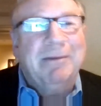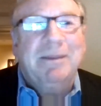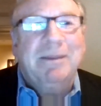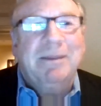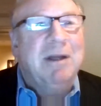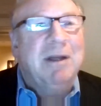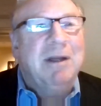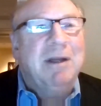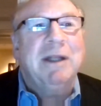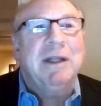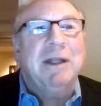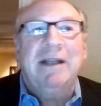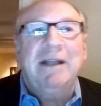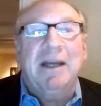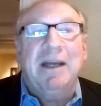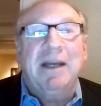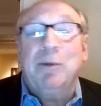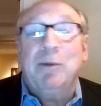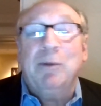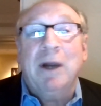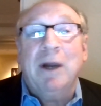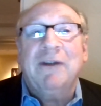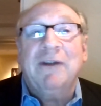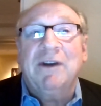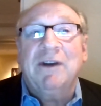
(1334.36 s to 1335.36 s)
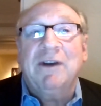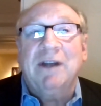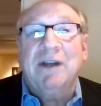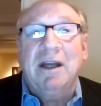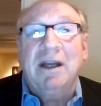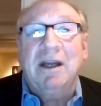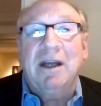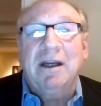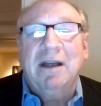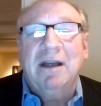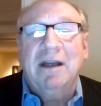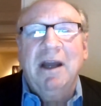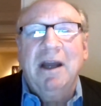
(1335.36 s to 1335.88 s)
completely
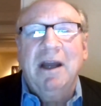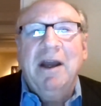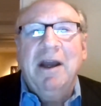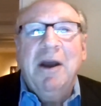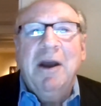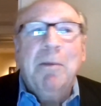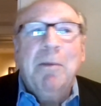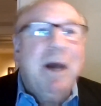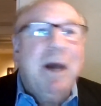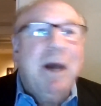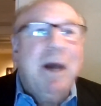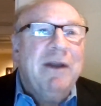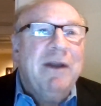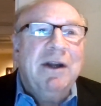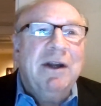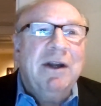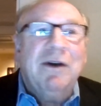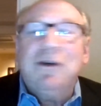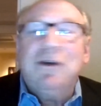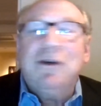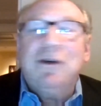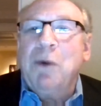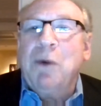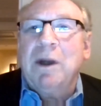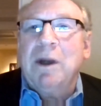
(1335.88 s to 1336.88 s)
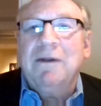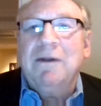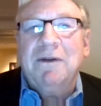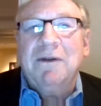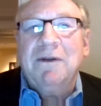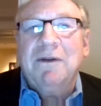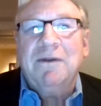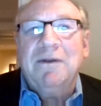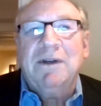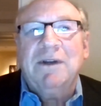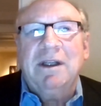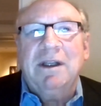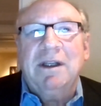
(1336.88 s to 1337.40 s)
unprecedented by the year
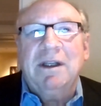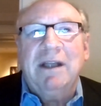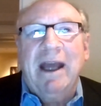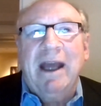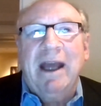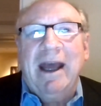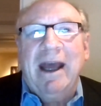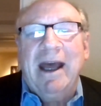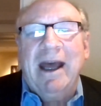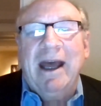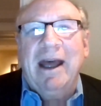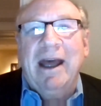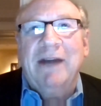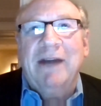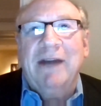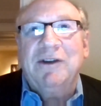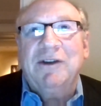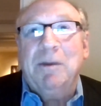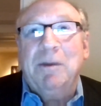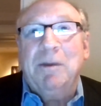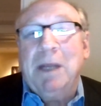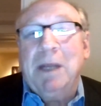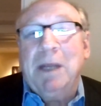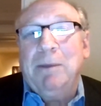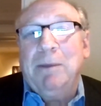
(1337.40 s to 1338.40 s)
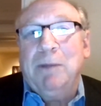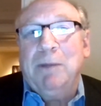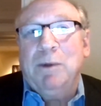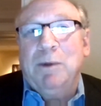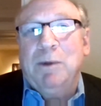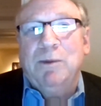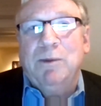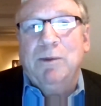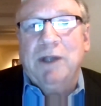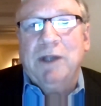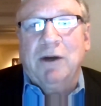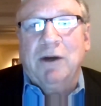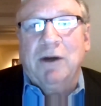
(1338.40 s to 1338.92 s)
2050 as the baby
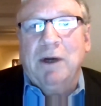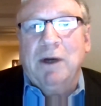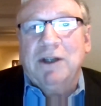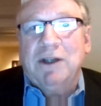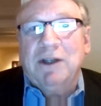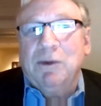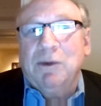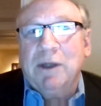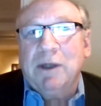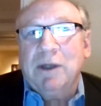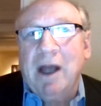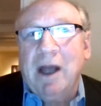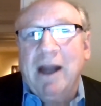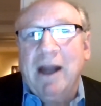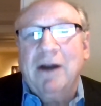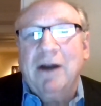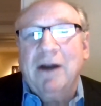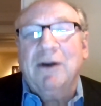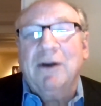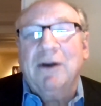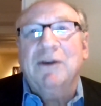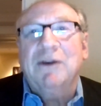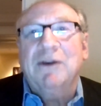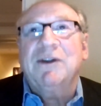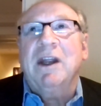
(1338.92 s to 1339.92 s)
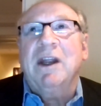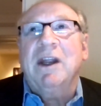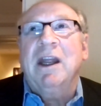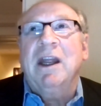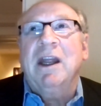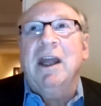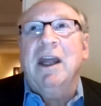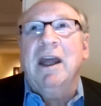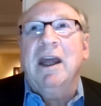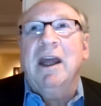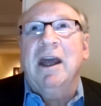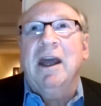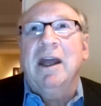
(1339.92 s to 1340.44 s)
boom generation retires
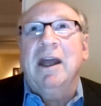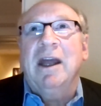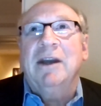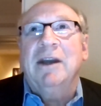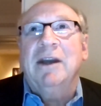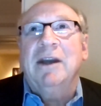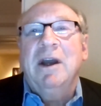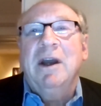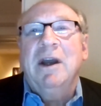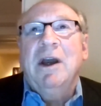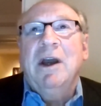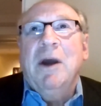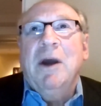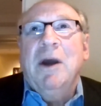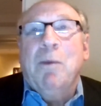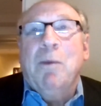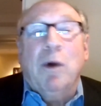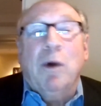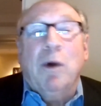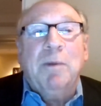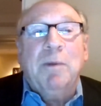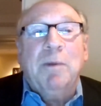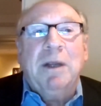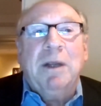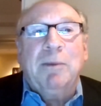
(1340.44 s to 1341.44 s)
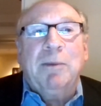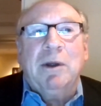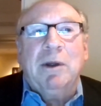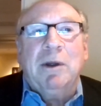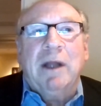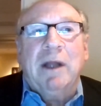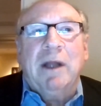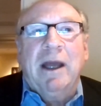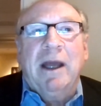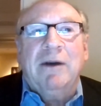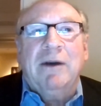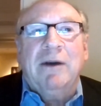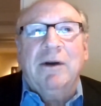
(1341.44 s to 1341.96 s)
and more
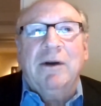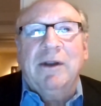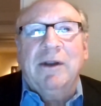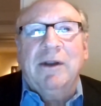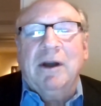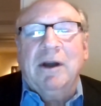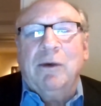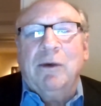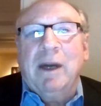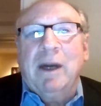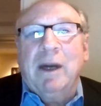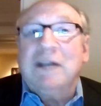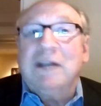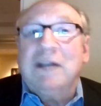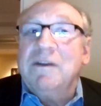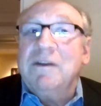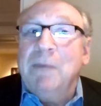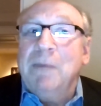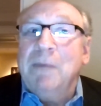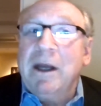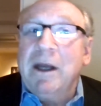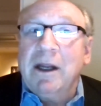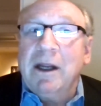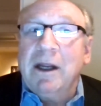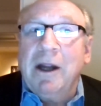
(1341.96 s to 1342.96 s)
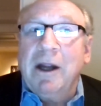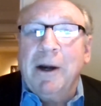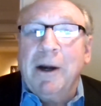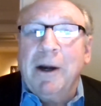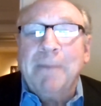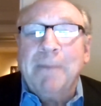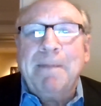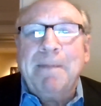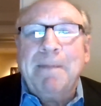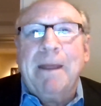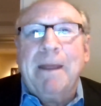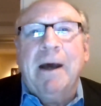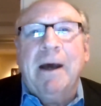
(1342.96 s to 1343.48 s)
people enter the ranks of Medicare.
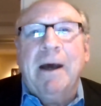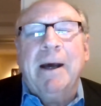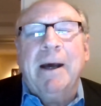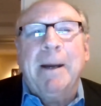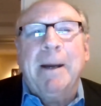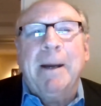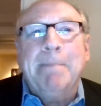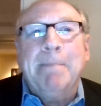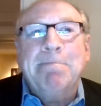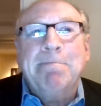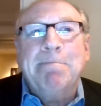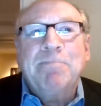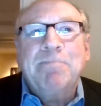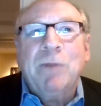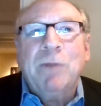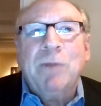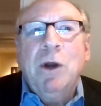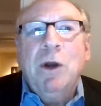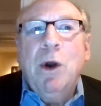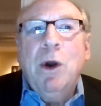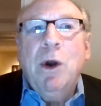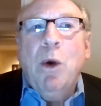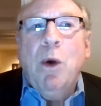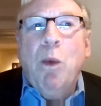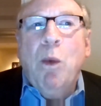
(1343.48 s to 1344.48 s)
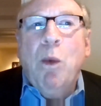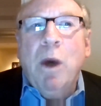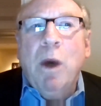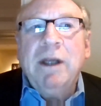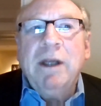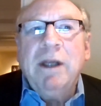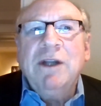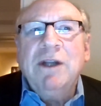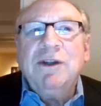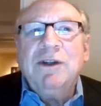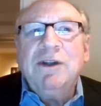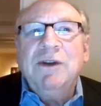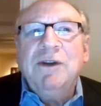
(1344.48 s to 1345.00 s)
One
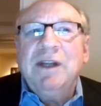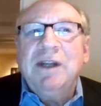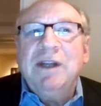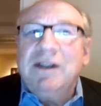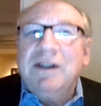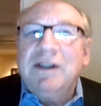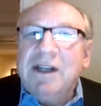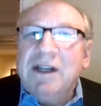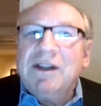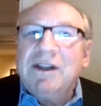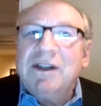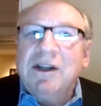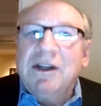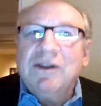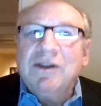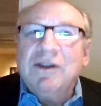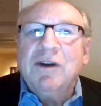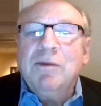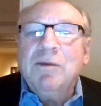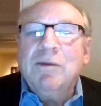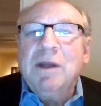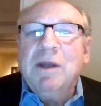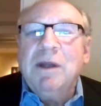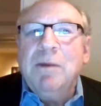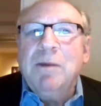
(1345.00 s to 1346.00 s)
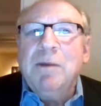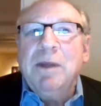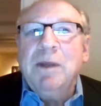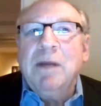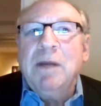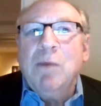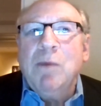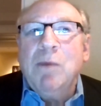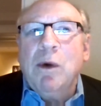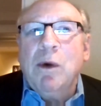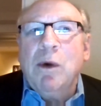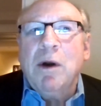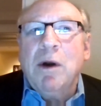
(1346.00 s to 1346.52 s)
issue that does concern me a
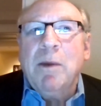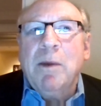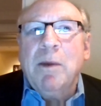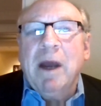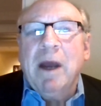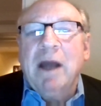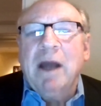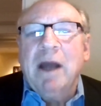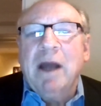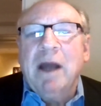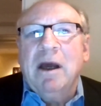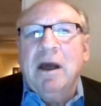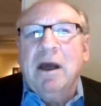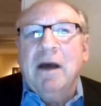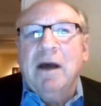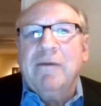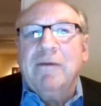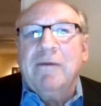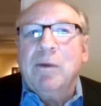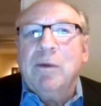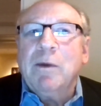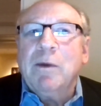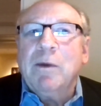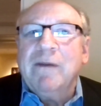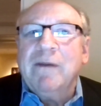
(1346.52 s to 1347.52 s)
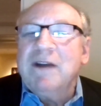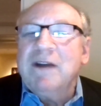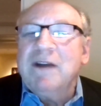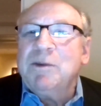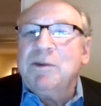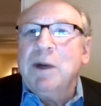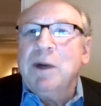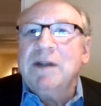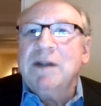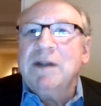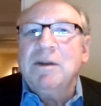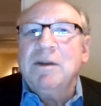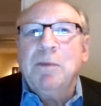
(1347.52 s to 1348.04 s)
bit more about former Vice
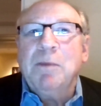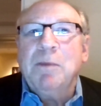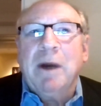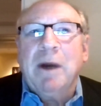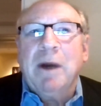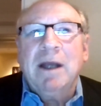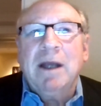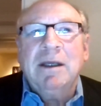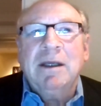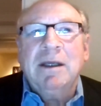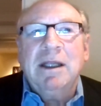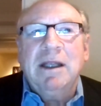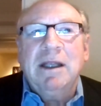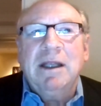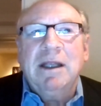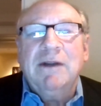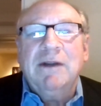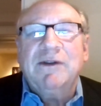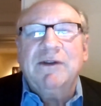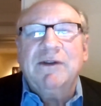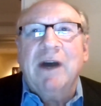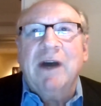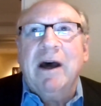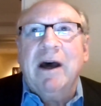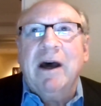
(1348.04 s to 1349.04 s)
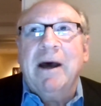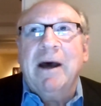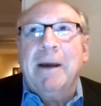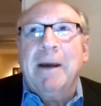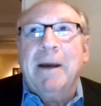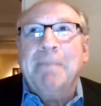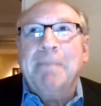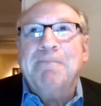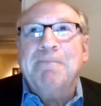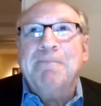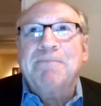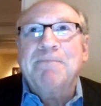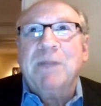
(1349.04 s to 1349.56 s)
President Biden
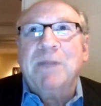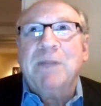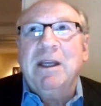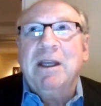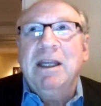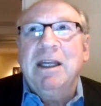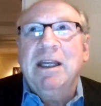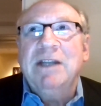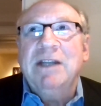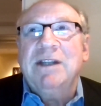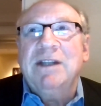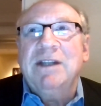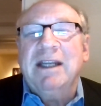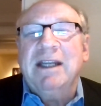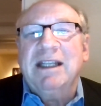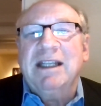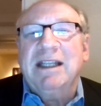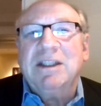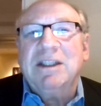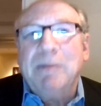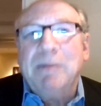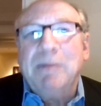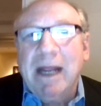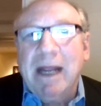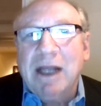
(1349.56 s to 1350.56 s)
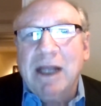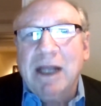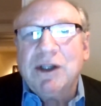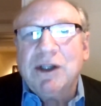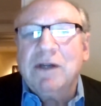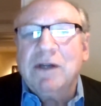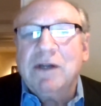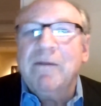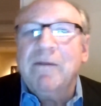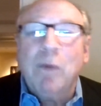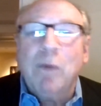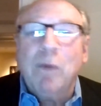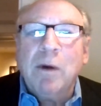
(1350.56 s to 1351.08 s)
is an
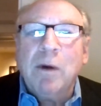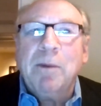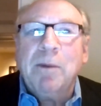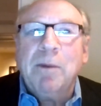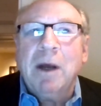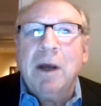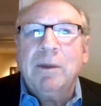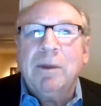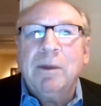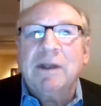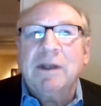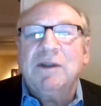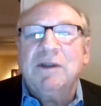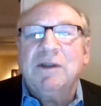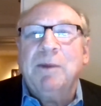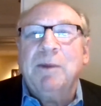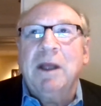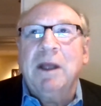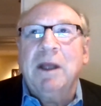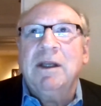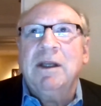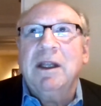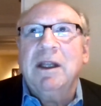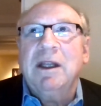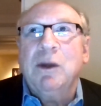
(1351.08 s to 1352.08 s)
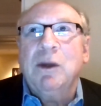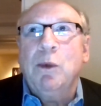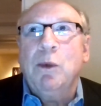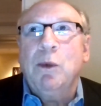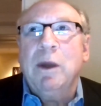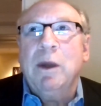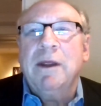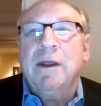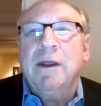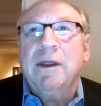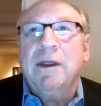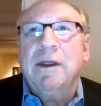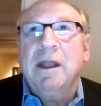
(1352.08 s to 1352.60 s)
expansion of more public spending
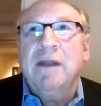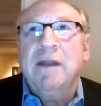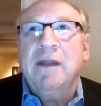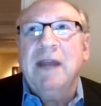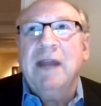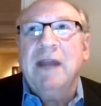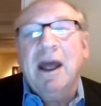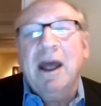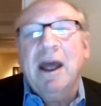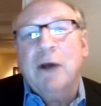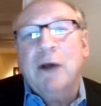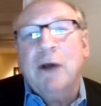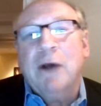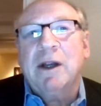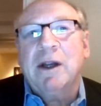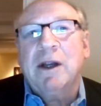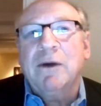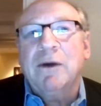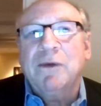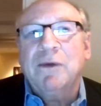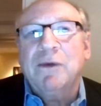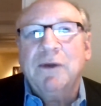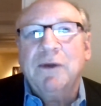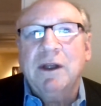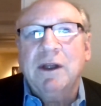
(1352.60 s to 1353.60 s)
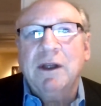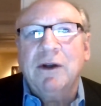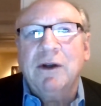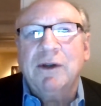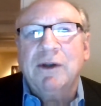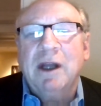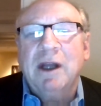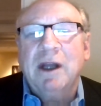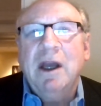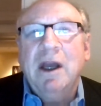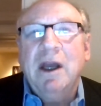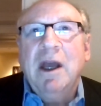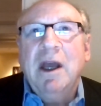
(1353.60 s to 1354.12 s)
within the healthcare field.